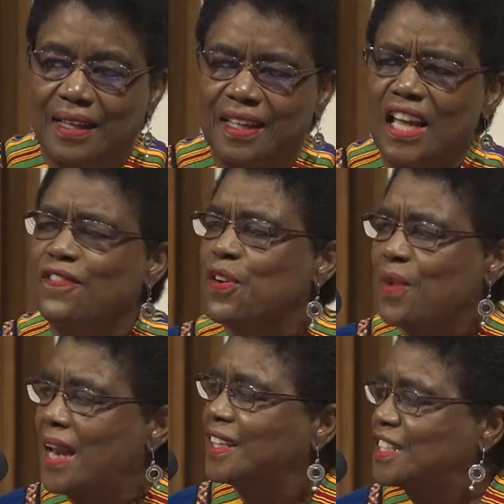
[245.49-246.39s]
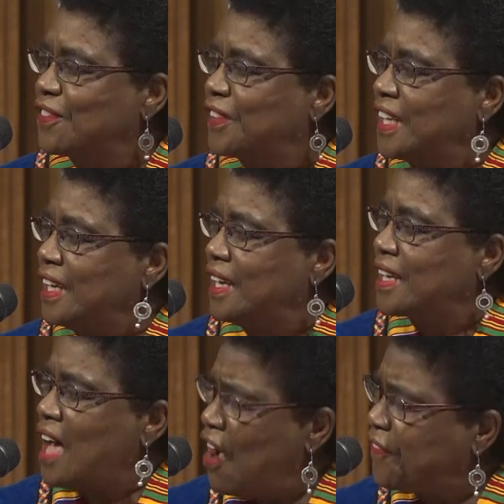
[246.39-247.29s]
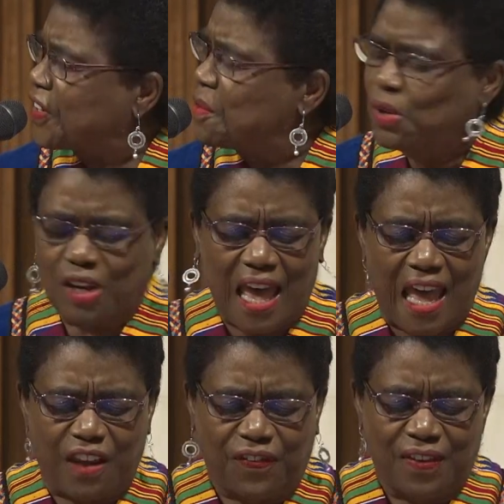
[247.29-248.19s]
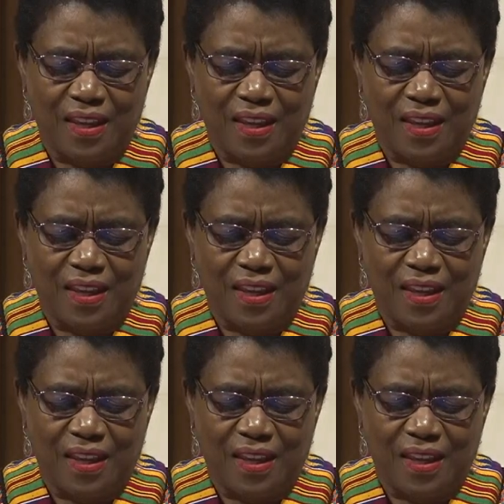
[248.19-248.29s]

leave a relatively comfortable life